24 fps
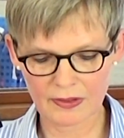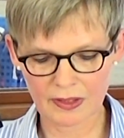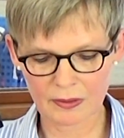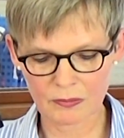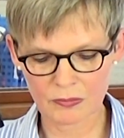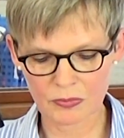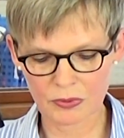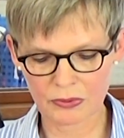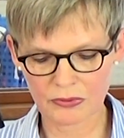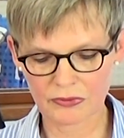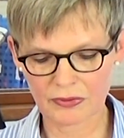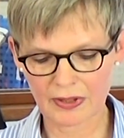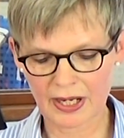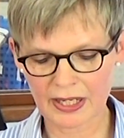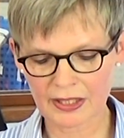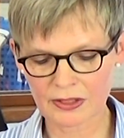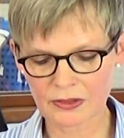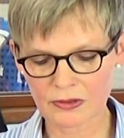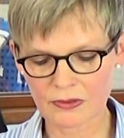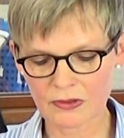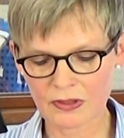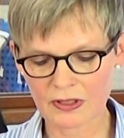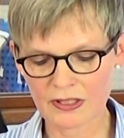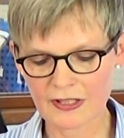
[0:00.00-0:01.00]
them
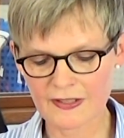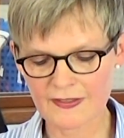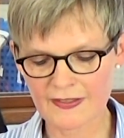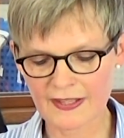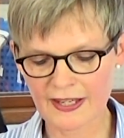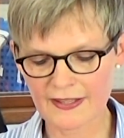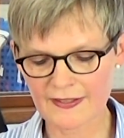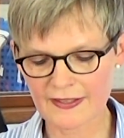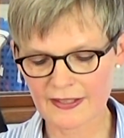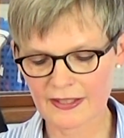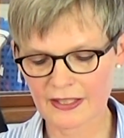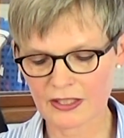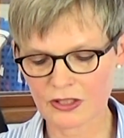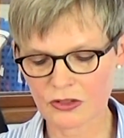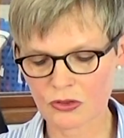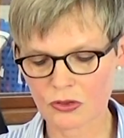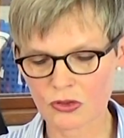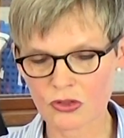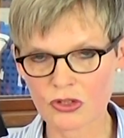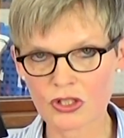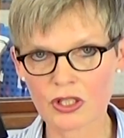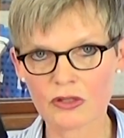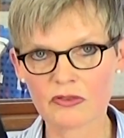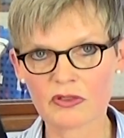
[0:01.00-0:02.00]
reflect on the necessity
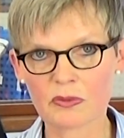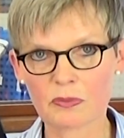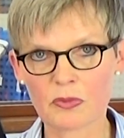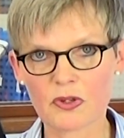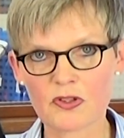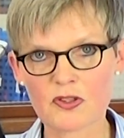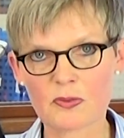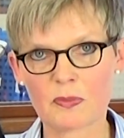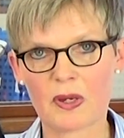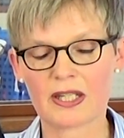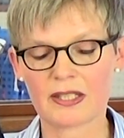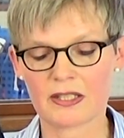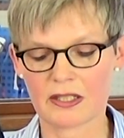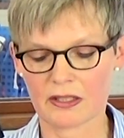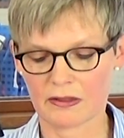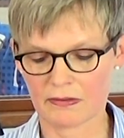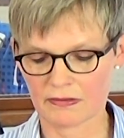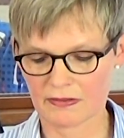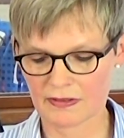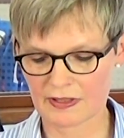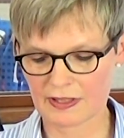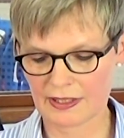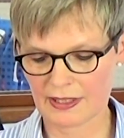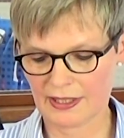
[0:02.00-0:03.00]
to shift
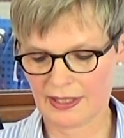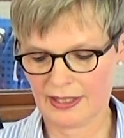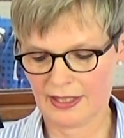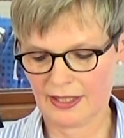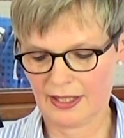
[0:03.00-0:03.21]
perspectives